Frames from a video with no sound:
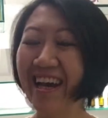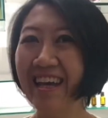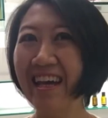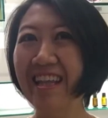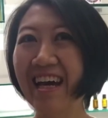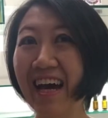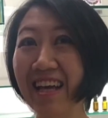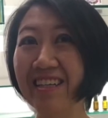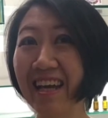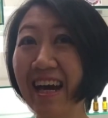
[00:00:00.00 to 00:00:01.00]
yeah, and
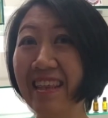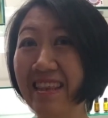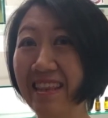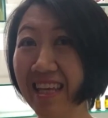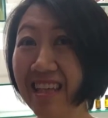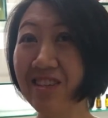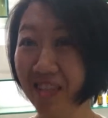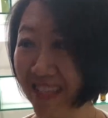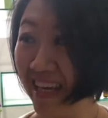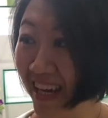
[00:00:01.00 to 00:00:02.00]
actually I did
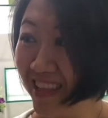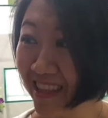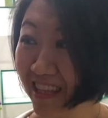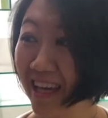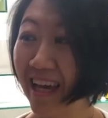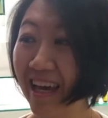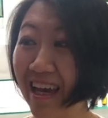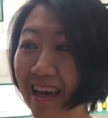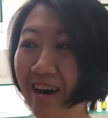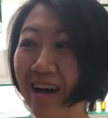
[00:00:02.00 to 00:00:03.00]
just that. You
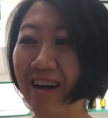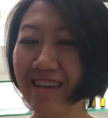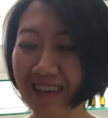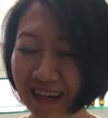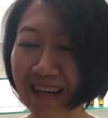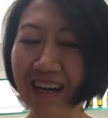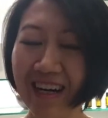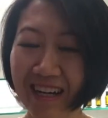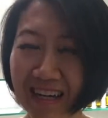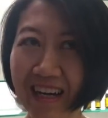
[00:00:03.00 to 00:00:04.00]
walked into yeah, the sea.
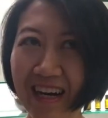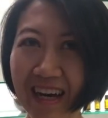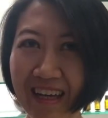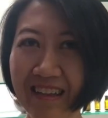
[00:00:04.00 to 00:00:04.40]
Yeah, and